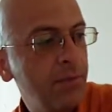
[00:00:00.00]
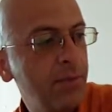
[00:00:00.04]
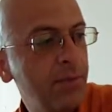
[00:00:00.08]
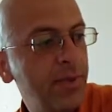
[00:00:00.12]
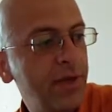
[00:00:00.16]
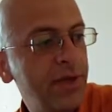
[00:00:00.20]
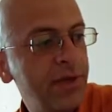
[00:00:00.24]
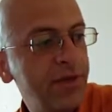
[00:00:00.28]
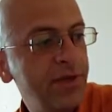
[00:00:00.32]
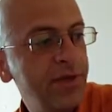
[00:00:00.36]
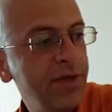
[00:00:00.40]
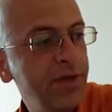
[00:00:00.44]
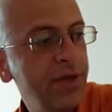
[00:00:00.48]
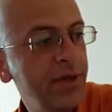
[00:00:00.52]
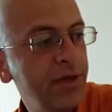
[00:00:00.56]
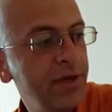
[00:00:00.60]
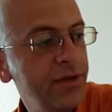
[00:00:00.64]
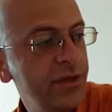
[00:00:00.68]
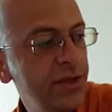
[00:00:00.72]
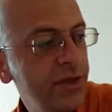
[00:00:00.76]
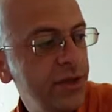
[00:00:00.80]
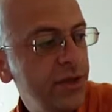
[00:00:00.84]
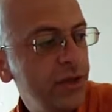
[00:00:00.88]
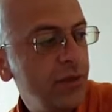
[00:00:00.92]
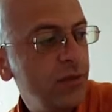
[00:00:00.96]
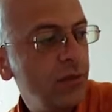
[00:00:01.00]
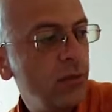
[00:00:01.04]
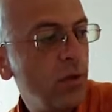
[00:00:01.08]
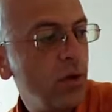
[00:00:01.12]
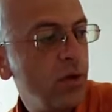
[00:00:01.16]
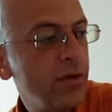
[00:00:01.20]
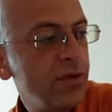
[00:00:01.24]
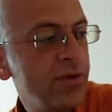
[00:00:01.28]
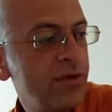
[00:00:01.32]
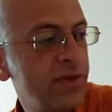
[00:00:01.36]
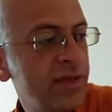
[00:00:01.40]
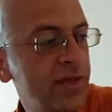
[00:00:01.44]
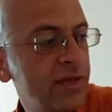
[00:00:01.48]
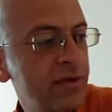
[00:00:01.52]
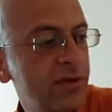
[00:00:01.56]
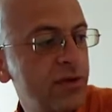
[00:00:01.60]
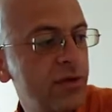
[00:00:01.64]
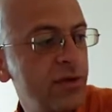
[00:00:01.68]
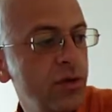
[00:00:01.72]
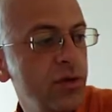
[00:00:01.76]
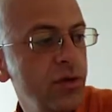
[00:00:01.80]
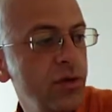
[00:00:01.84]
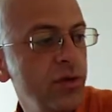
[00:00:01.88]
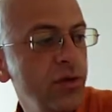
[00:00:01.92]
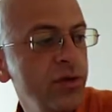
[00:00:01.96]
But the idea was that
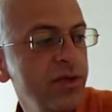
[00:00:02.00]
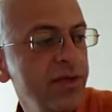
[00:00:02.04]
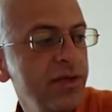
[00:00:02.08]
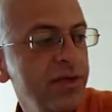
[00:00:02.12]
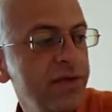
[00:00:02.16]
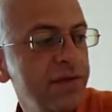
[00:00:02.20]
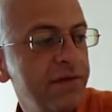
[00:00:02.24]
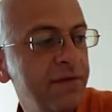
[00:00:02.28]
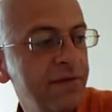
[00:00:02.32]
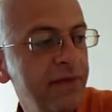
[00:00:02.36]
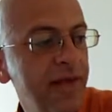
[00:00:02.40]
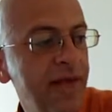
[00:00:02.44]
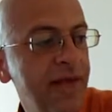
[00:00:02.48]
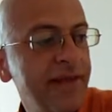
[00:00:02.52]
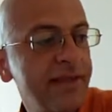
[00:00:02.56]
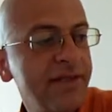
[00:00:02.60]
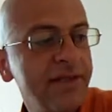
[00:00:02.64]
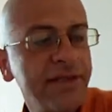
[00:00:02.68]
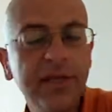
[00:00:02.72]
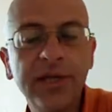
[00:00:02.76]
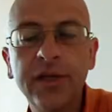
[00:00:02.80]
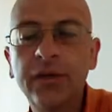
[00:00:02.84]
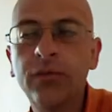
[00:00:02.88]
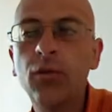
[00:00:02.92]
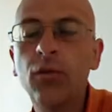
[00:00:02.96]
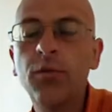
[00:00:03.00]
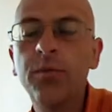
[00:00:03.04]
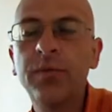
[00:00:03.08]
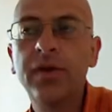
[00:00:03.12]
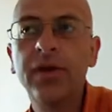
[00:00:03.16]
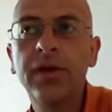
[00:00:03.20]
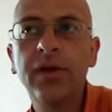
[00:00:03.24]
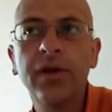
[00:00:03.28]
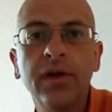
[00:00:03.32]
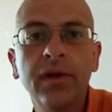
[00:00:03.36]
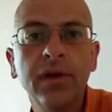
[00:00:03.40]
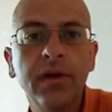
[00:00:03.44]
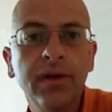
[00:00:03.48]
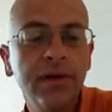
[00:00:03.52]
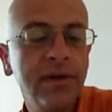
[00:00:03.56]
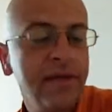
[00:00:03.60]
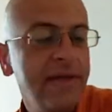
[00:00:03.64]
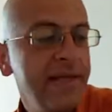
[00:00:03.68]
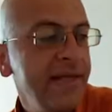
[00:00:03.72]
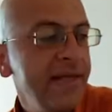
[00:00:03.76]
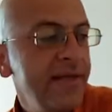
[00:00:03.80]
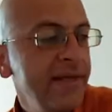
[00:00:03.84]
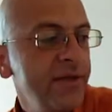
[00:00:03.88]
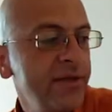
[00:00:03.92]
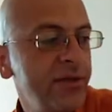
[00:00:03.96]
using the flags, it will be
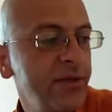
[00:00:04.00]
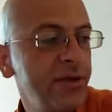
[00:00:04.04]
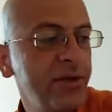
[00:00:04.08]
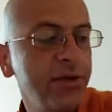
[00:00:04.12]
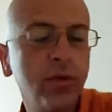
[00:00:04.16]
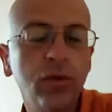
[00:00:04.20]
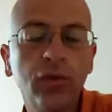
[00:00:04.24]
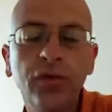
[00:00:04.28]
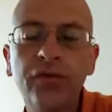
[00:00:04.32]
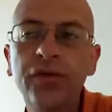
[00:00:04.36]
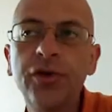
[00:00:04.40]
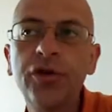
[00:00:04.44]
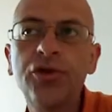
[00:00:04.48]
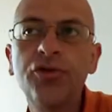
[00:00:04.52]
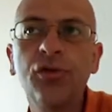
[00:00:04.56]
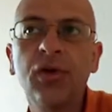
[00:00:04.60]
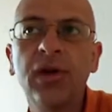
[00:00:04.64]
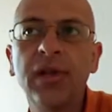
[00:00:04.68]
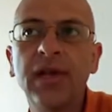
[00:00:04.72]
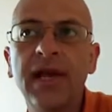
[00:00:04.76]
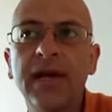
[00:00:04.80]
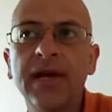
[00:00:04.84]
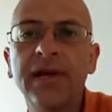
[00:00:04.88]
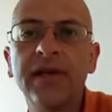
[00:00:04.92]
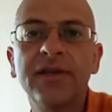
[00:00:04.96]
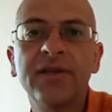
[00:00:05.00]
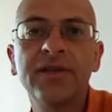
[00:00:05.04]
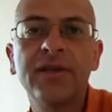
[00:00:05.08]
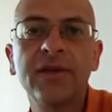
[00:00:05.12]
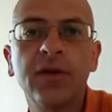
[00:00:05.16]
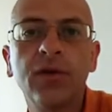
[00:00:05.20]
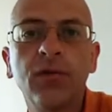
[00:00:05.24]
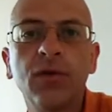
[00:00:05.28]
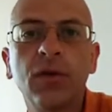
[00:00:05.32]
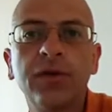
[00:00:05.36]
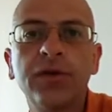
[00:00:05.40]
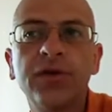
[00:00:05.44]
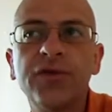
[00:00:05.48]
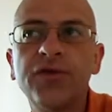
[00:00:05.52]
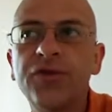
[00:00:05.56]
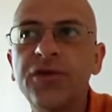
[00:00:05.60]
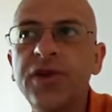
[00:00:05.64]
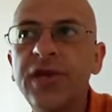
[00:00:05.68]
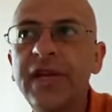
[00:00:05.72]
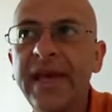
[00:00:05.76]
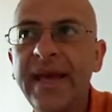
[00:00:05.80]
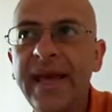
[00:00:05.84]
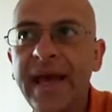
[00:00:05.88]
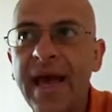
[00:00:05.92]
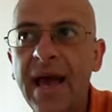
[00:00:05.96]
easier to visualize what is
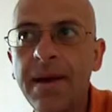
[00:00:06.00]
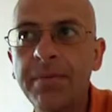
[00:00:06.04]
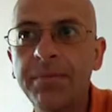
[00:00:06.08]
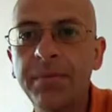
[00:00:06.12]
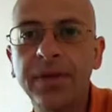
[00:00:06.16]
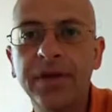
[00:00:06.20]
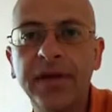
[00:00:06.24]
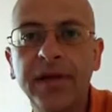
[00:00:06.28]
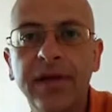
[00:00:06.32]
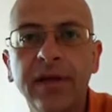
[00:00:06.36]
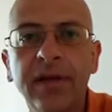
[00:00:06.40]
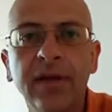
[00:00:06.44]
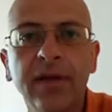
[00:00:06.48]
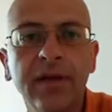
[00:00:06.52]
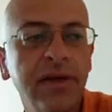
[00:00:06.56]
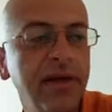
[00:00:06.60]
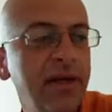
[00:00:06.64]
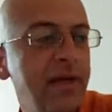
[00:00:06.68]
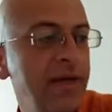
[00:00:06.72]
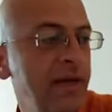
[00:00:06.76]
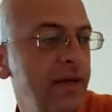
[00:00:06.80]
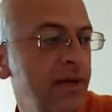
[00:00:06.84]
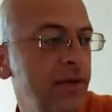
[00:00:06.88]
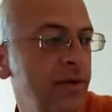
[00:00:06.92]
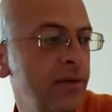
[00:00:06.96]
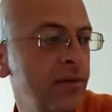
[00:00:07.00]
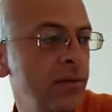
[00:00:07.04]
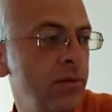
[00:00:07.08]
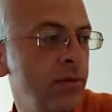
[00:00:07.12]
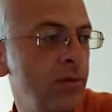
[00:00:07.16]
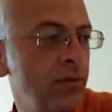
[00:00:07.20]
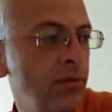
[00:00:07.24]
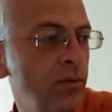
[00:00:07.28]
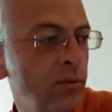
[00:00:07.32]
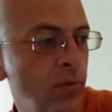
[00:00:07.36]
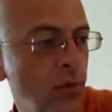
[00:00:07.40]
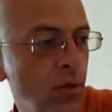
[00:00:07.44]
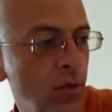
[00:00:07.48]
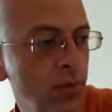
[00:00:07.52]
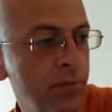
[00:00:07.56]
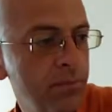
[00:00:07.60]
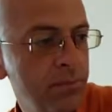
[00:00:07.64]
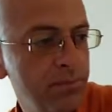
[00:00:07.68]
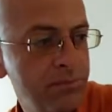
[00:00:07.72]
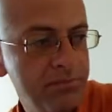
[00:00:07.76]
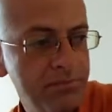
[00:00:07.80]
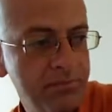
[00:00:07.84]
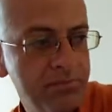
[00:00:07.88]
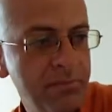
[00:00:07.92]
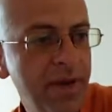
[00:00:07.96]
really happening and will
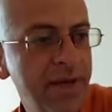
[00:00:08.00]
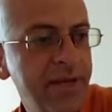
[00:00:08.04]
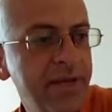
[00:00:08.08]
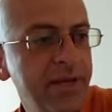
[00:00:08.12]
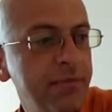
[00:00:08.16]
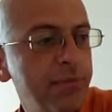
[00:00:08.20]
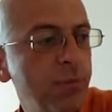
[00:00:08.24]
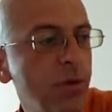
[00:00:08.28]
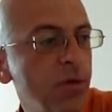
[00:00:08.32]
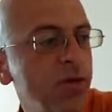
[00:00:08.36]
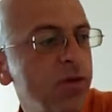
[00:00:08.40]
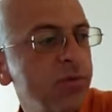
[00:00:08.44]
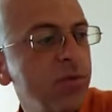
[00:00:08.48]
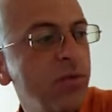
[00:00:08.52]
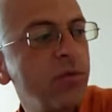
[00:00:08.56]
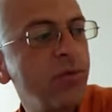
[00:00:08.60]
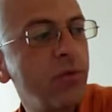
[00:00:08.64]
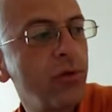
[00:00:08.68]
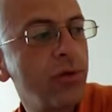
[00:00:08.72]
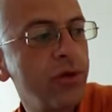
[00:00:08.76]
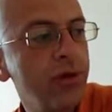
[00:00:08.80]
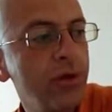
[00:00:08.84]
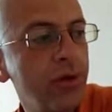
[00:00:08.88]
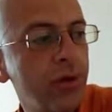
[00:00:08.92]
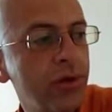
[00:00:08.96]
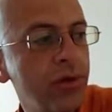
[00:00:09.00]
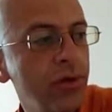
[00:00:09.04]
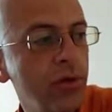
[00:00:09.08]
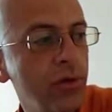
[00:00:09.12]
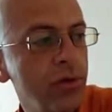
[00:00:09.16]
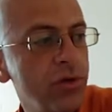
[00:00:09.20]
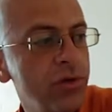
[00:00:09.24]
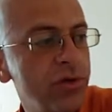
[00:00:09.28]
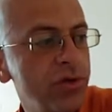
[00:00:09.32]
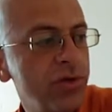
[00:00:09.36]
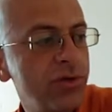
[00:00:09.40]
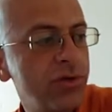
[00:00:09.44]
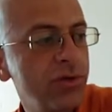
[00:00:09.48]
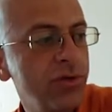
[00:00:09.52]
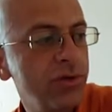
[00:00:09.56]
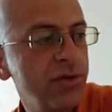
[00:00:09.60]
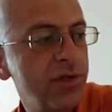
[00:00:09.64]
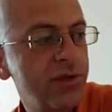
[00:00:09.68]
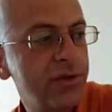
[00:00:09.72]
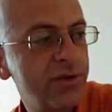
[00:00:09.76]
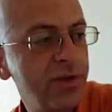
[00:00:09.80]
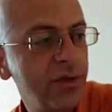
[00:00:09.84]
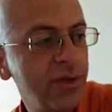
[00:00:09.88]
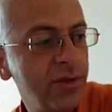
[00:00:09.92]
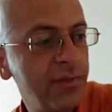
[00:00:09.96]
make it possible for the archaeologists to
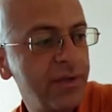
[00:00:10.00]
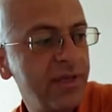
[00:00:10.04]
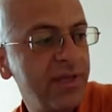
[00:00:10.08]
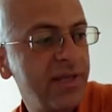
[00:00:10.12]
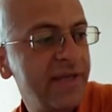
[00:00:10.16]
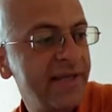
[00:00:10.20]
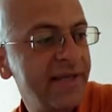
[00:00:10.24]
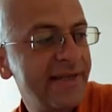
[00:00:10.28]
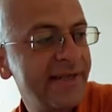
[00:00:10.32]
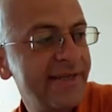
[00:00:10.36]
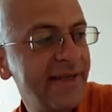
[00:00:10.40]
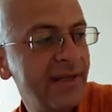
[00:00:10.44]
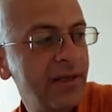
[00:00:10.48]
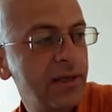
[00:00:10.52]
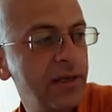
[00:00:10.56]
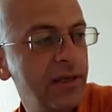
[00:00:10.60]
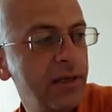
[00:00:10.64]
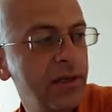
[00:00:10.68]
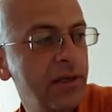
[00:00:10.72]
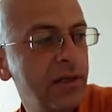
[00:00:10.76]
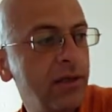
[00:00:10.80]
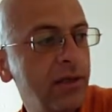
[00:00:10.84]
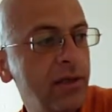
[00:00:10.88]
determine exactly